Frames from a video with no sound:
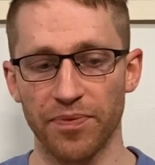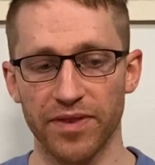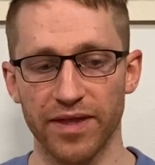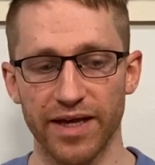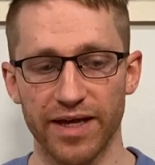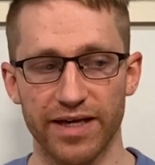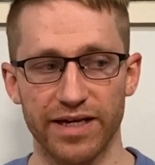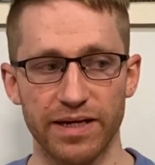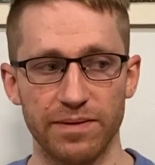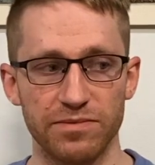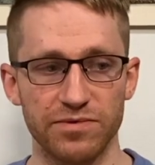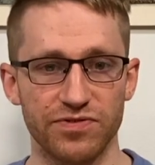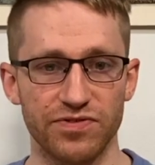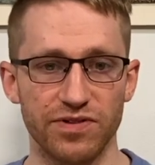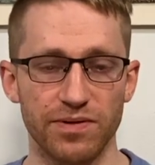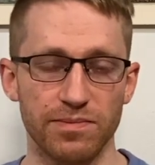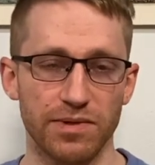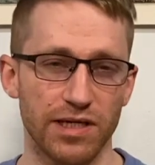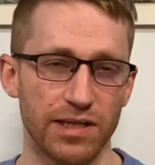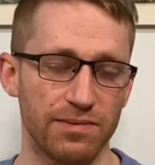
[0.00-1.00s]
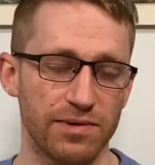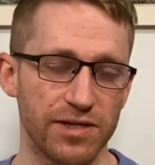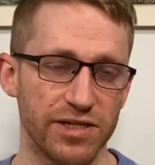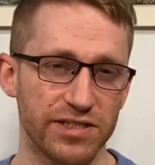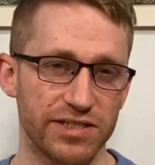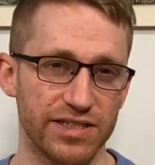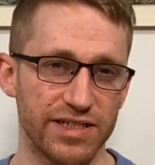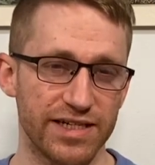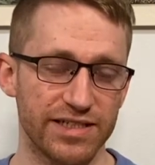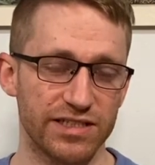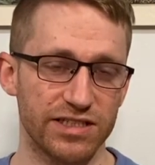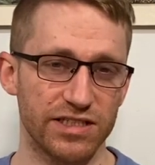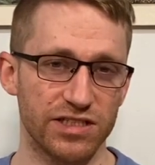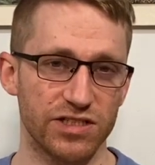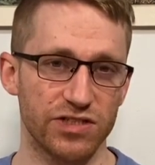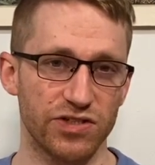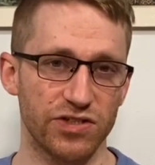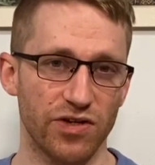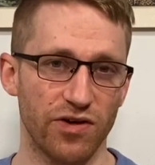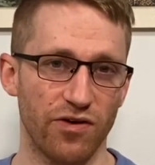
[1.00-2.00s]
It comes from Camellia
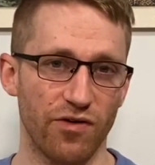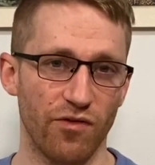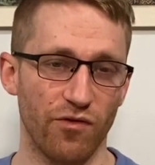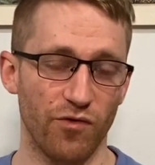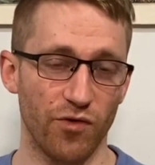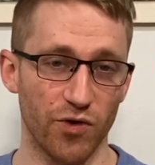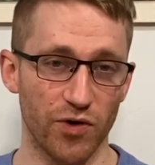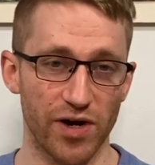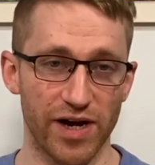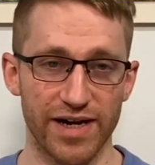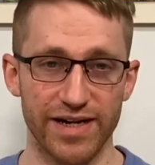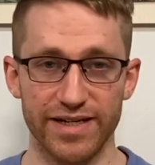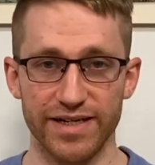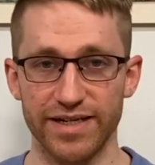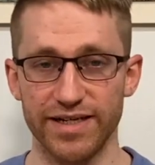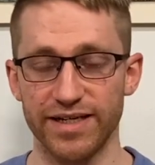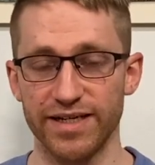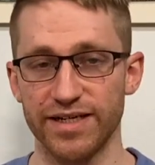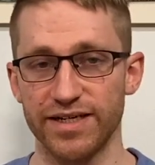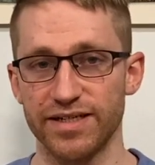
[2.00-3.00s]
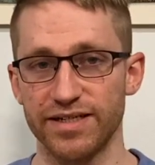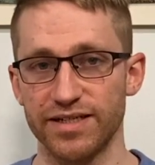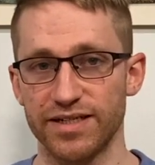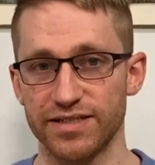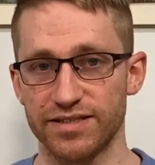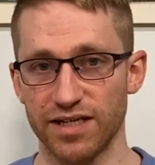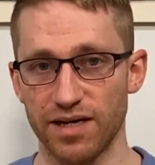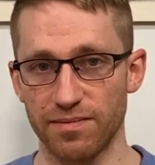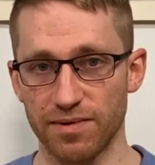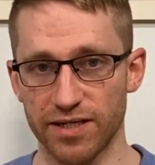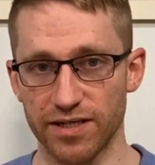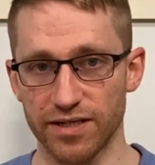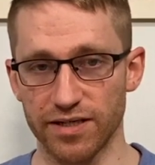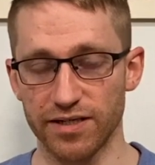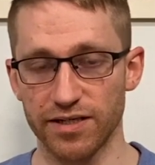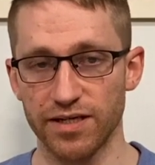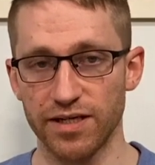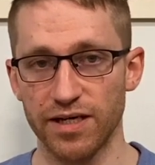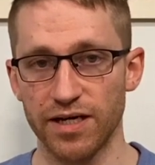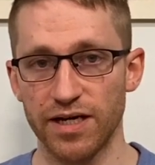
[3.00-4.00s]
sinensis variety Assamica,
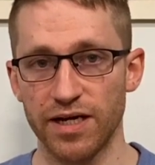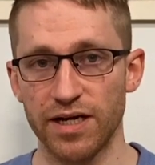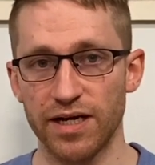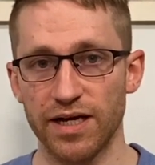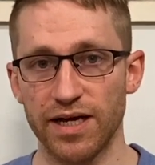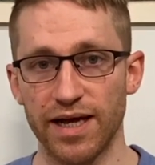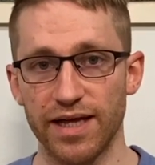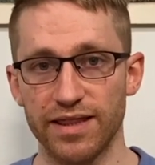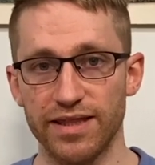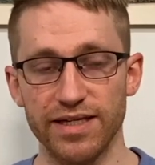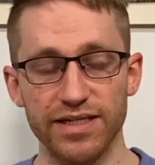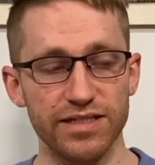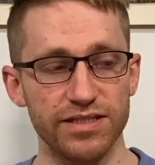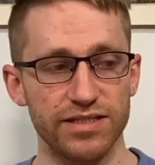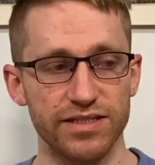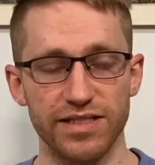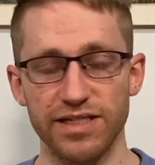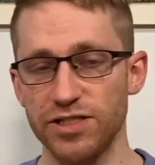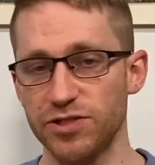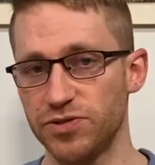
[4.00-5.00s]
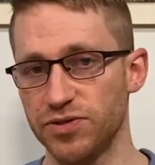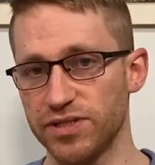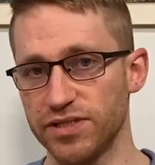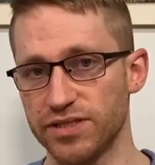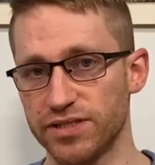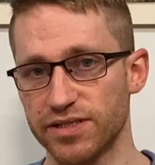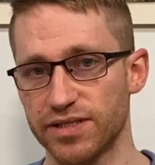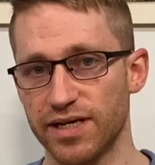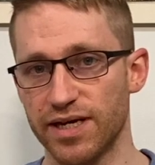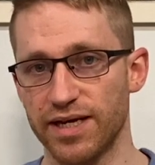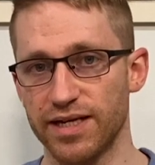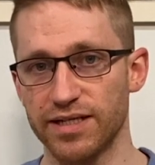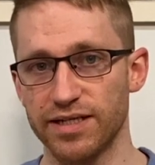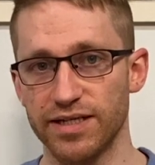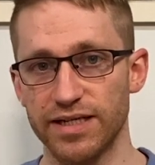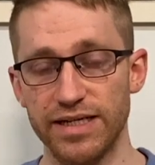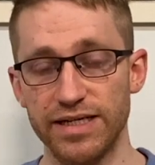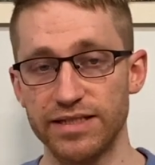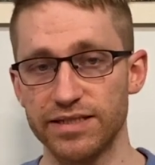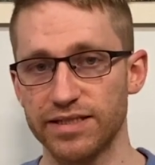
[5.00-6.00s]
and these tea trees can
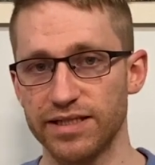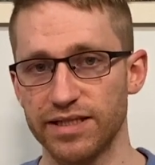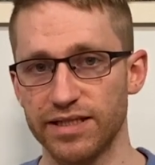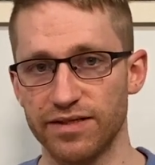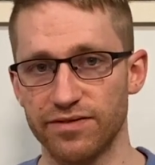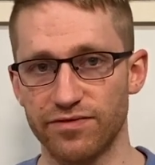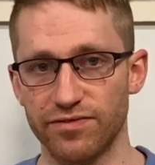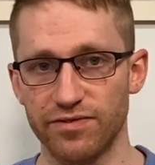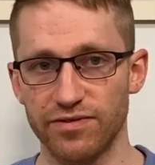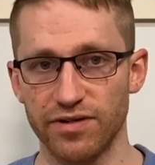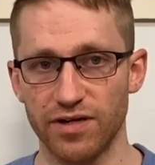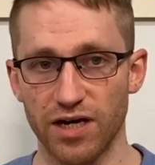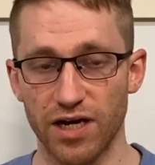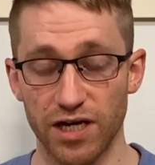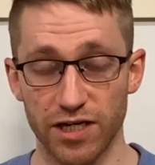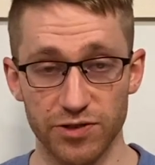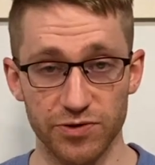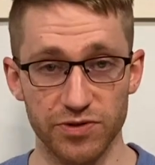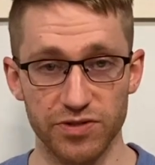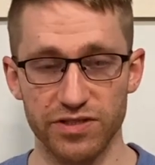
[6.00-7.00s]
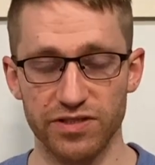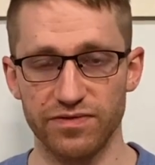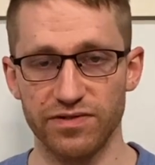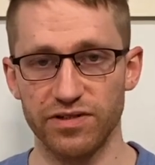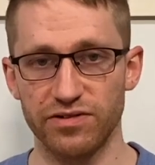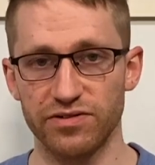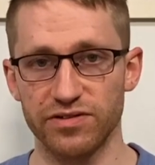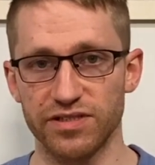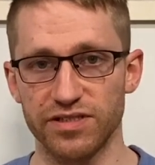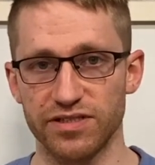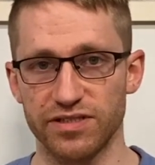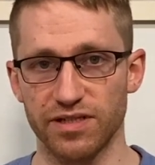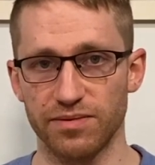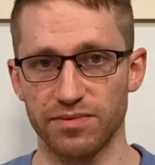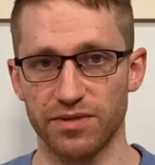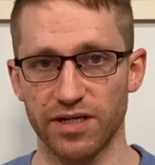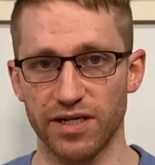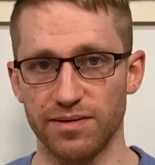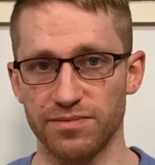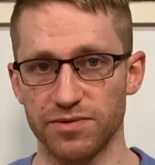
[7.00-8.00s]
easily live hundreds of years and
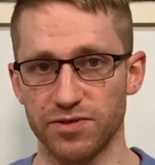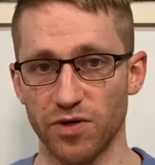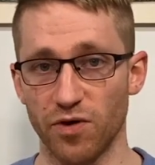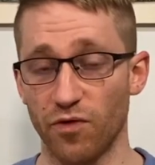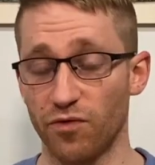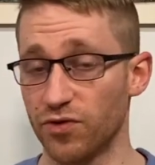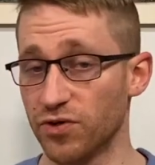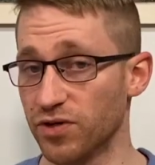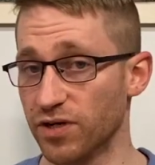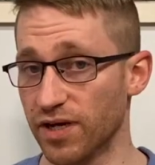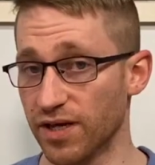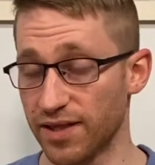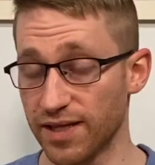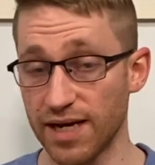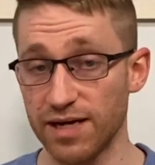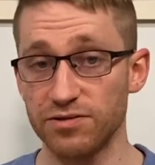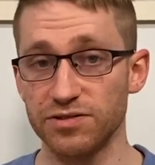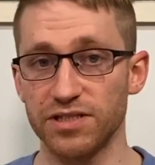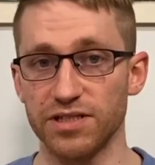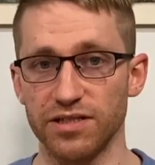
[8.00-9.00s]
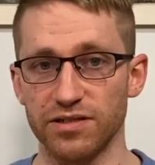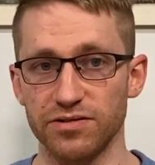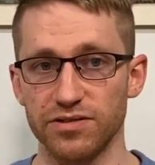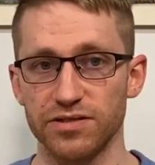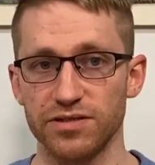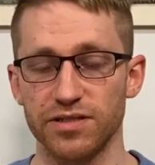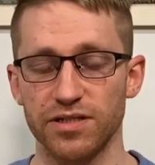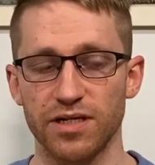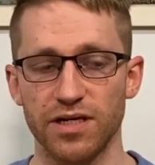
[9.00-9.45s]
sometimes over 1,000 years.